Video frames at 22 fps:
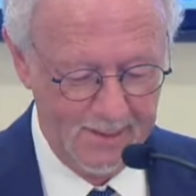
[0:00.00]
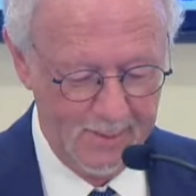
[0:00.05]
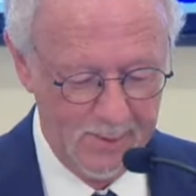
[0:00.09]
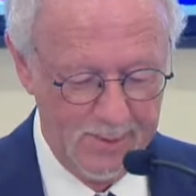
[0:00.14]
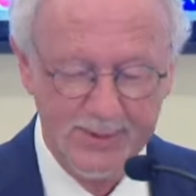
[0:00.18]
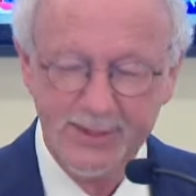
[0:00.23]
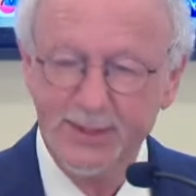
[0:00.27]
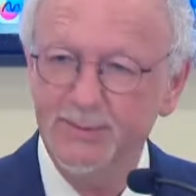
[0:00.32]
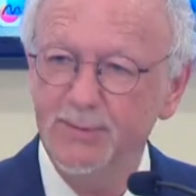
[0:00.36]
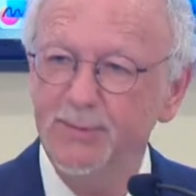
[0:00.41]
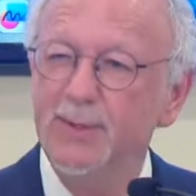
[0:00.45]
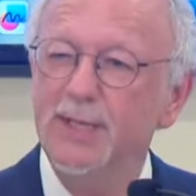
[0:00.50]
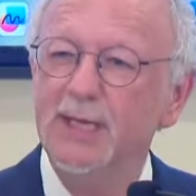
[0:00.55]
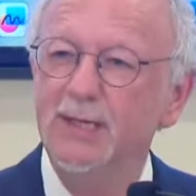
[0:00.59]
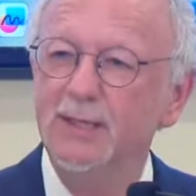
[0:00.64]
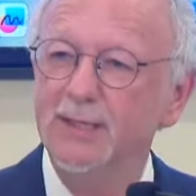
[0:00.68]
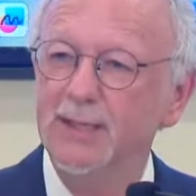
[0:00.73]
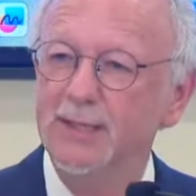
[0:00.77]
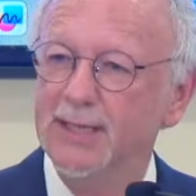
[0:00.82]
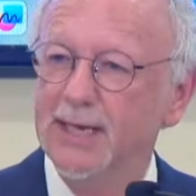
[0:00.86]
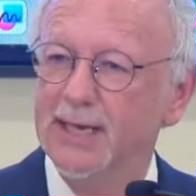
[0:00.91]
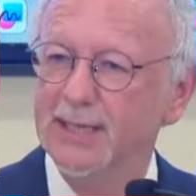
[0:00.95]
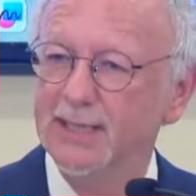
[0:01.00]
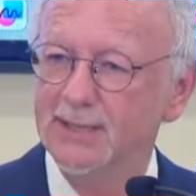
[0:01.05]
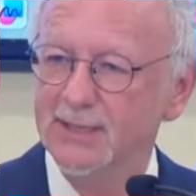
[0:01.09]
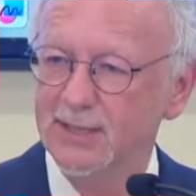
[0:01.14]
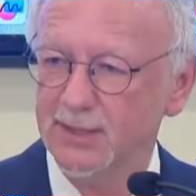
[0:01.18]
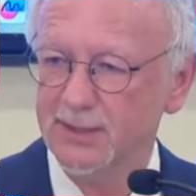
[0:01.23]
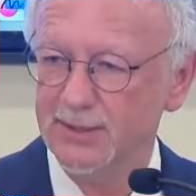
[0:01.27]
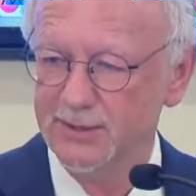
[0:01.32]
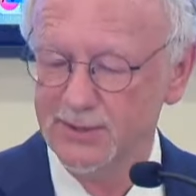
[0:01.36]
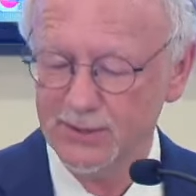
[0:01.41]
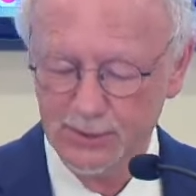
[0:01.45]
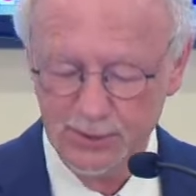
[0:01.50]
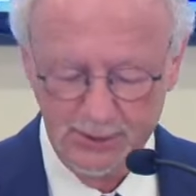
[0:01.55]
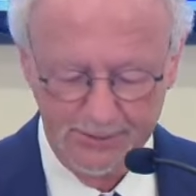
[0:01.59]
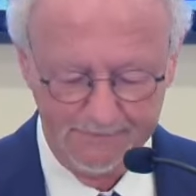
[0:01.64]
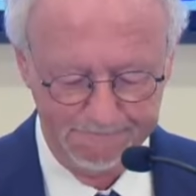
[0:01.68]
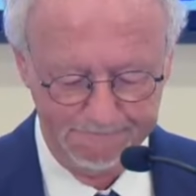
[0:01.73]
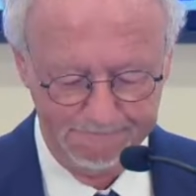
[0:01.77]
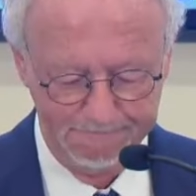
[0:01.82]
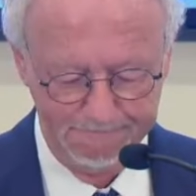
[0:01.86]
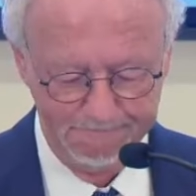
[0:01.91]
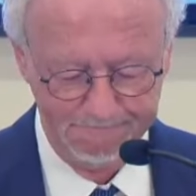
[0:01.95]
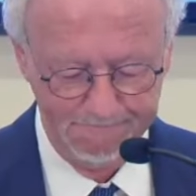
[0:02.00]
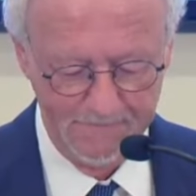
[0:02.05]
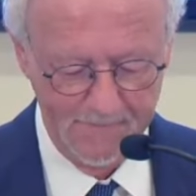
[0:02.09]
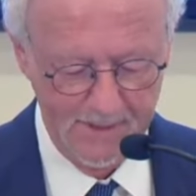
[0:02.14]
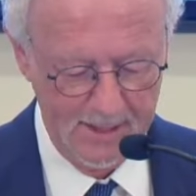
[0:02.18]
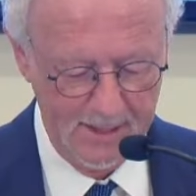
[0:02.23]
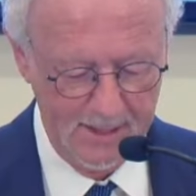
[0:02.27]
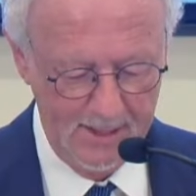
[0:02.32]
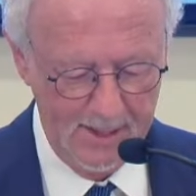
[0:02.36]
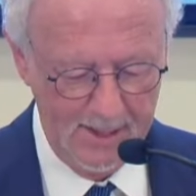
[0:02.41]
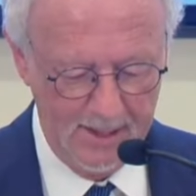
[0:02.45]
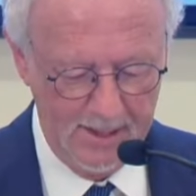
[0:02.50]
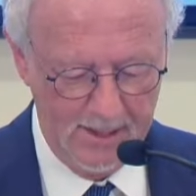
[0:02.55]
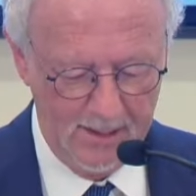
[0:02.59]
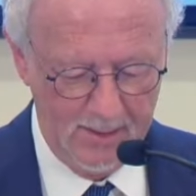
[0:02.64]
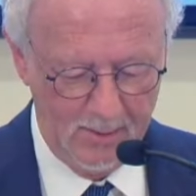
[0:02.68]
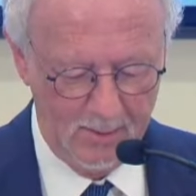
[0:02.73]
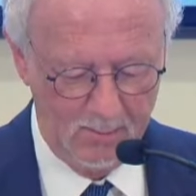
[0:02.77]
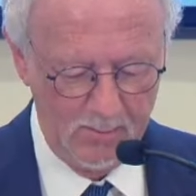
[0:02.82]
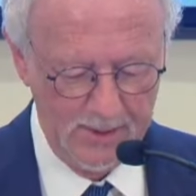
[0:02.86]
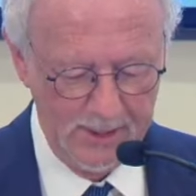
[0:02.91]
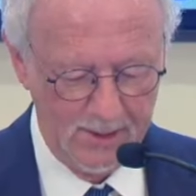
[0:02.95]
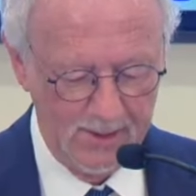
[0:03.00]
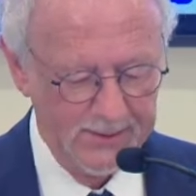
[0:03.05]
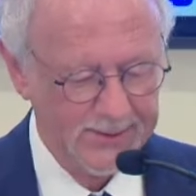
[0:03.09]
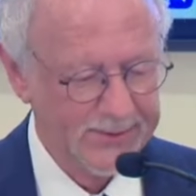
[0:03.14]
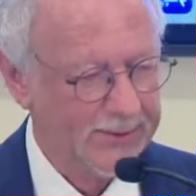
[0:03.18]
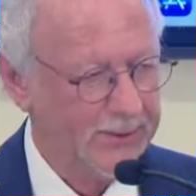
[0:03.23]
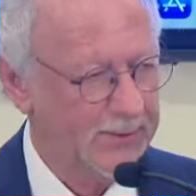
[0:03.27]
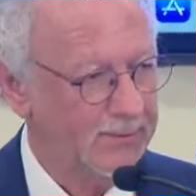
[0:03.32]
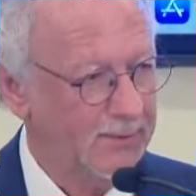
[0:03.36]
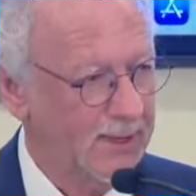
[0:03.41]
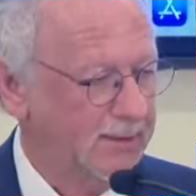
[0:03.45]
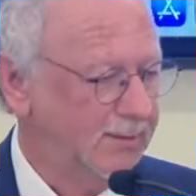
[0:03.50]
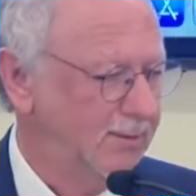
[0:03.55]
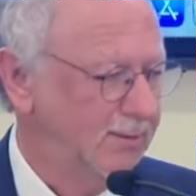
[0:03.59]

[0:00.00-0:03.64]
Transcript: being denied citizenship. We also, at the